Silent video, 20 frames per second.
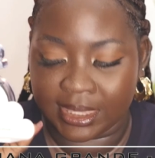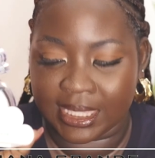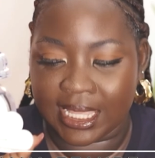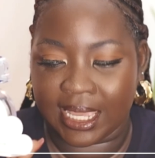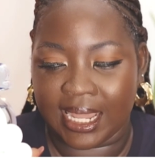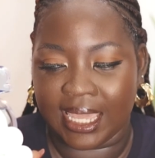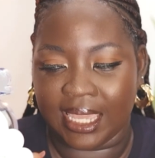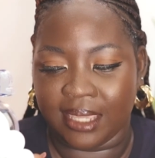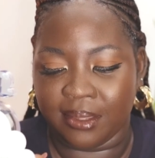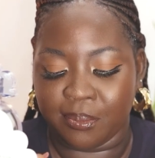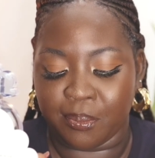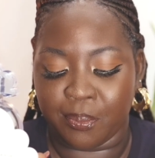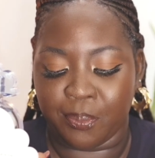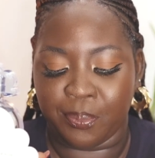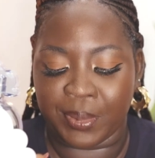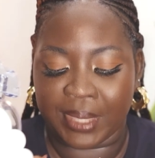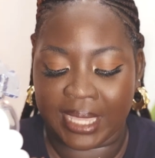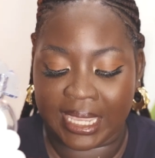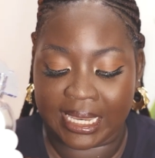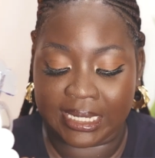that I
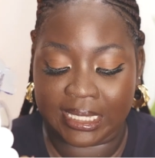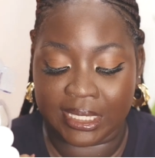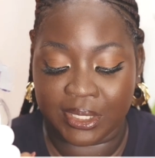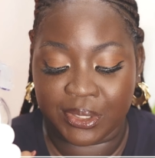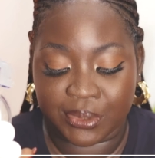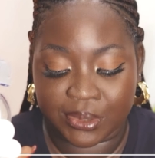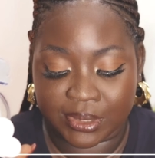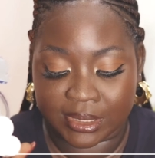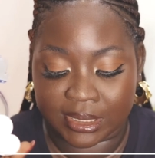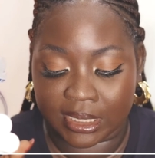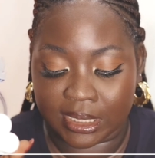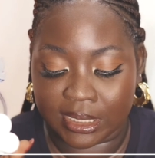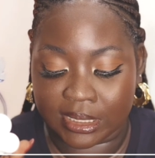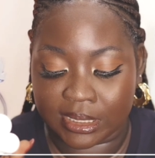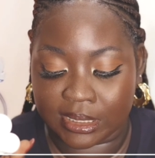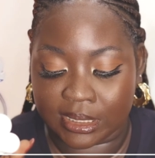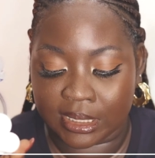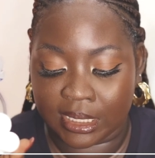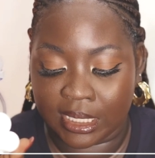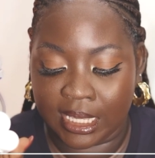barely use it.
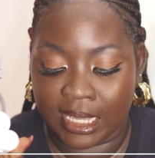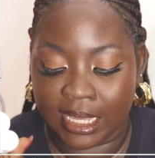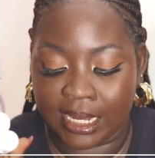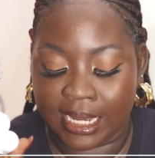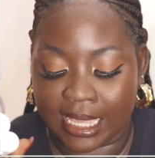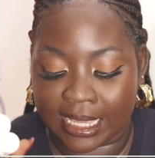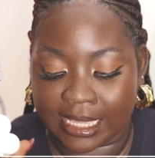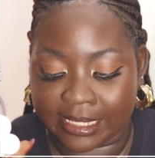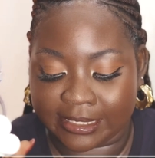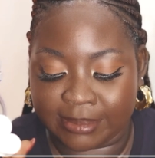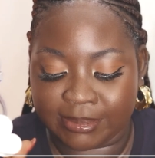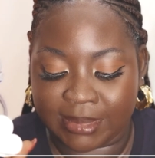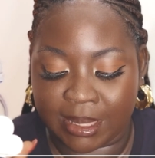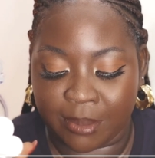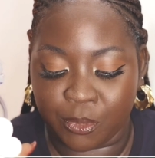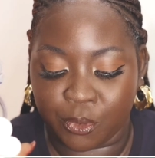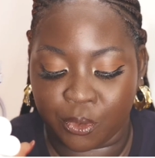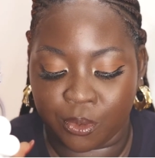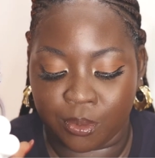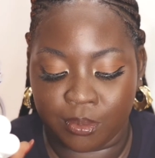Like, except
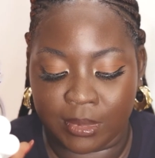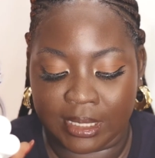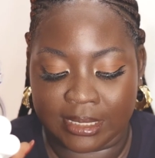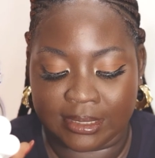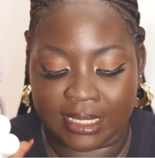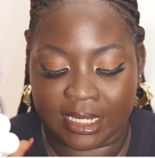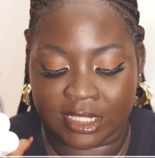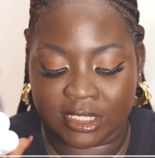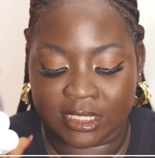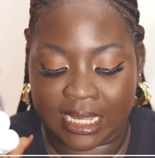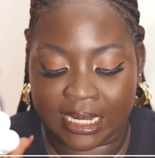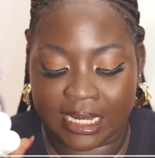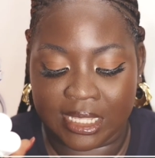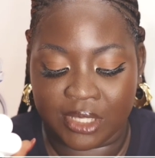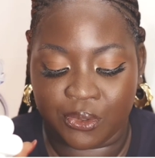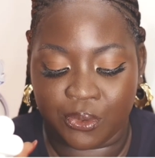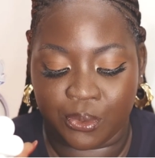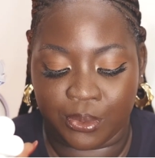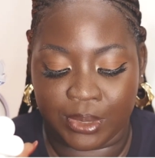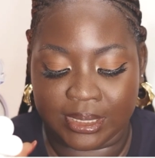I'm intentionally
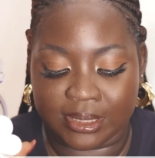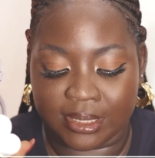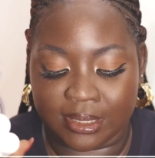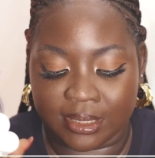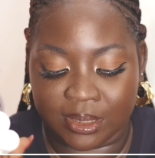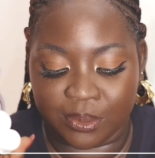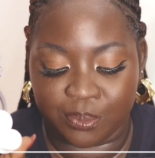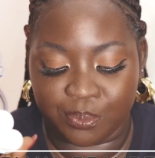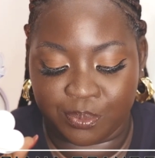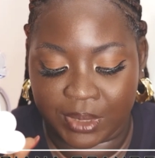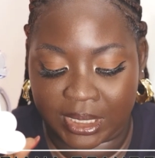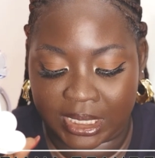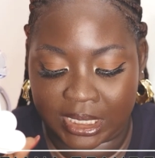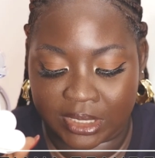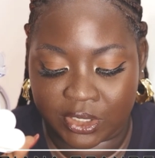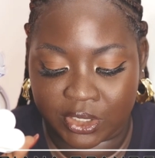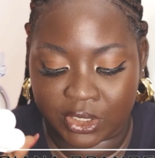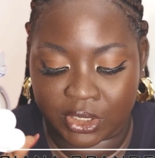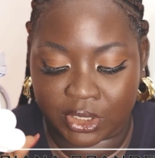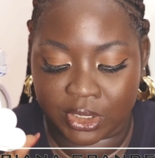going to the
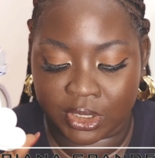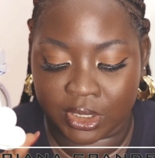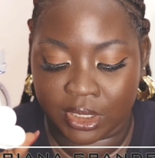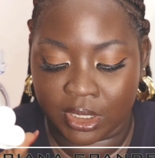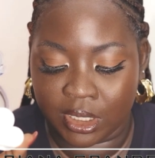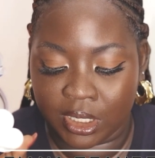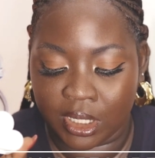beach